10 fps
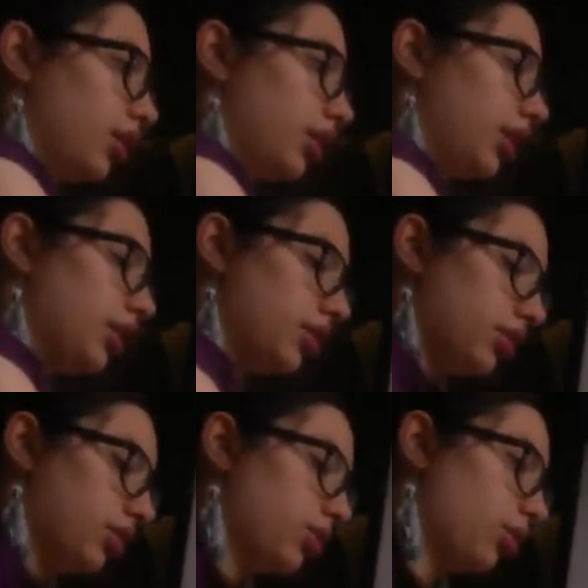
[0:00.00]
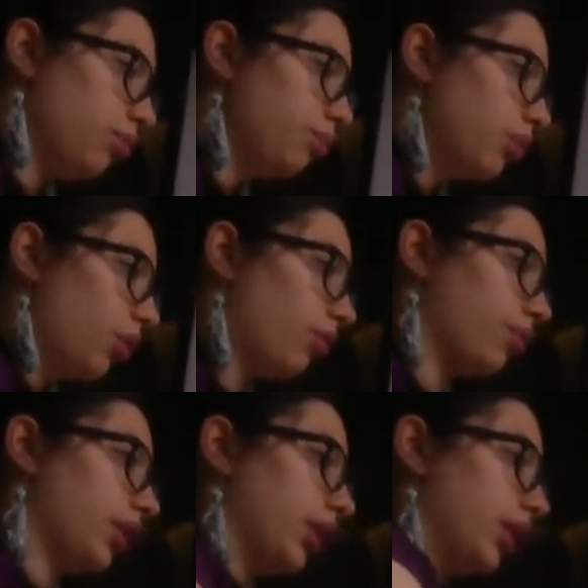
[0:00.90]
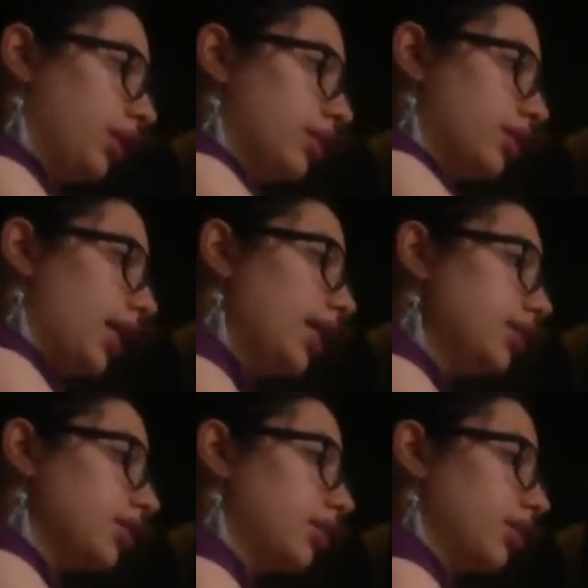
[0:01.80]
the sum of the sides.